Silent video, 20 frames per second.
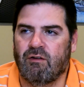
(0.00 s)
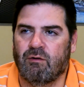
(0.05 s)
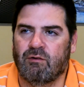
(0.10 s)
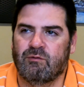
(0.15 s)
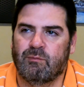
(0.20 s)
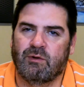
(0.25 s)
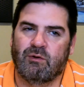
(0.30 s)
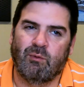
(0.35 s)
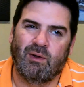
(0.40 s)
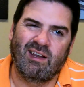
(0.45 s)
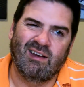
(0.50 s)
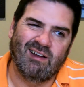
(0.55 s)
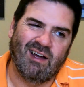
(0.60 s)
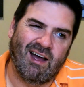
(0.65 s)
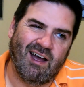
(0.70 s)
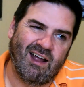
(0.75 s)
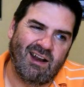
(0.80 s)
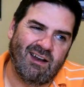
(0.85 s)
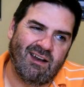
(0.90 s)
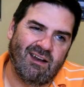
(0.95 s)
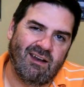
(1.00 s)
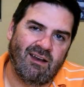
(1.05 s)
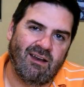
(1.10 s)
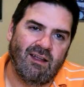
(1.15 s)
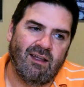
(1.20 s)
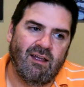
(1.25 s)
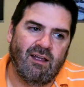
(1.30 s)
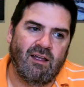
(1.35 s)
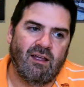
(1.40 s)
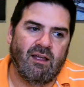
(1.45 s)
I was between
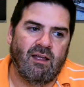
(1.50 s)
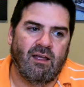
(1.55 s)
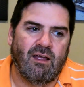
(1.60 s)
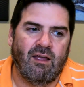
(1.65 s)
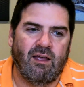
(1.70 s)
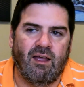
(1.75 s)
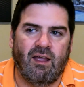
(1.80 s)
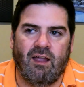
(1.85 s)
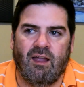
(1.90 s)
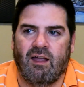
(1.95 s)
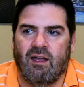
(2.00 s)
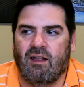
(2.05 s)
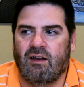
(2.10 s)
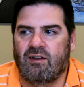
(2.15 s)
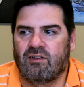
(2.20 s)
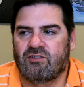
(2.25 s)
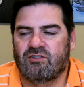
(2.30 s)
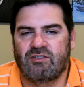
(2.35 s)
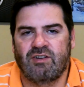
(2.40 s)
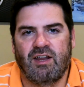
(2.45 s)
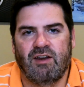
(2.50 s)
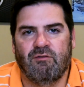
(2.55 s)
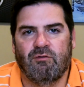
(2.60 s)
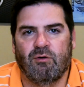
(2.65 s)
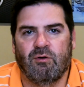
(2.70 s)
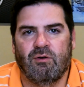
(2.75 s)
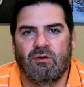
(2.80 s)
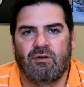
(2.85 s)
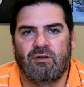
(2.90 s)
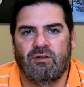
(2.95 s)
Hyden and
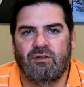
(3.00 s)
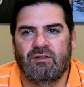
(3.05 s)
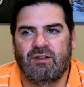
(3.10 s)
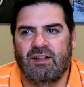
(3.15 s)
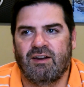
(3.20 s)
Sneedville,